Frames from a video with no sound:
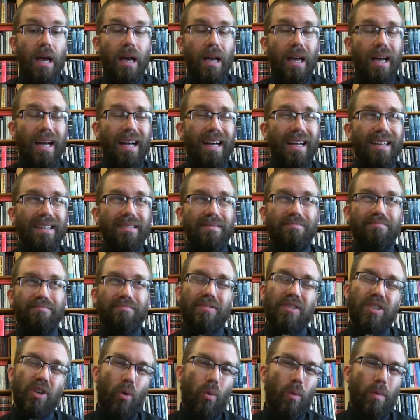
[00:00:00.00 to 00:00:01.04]
Uh,
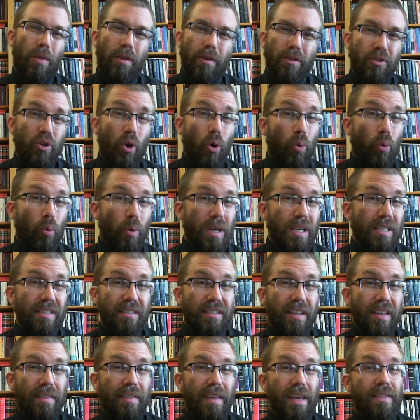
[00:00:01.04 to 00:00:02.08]
so, there's no reason
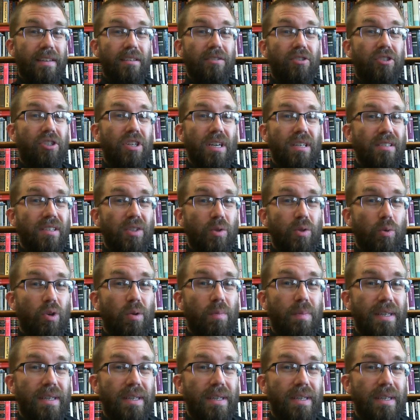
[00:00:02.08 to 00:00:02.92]
to think that Jesus would